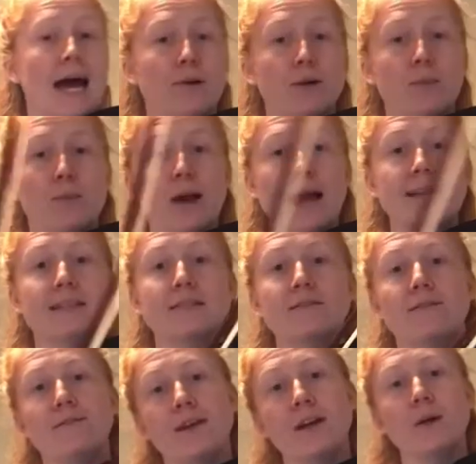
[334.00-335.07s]
would practice
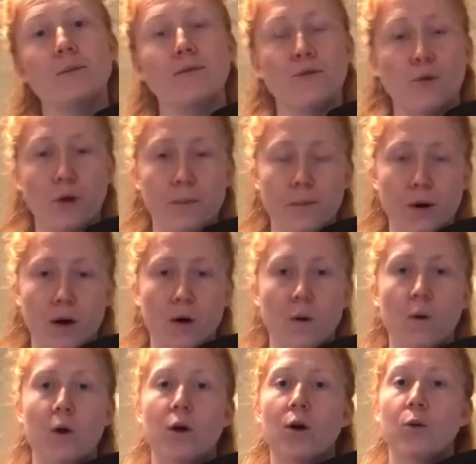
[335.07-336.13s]
finger before bow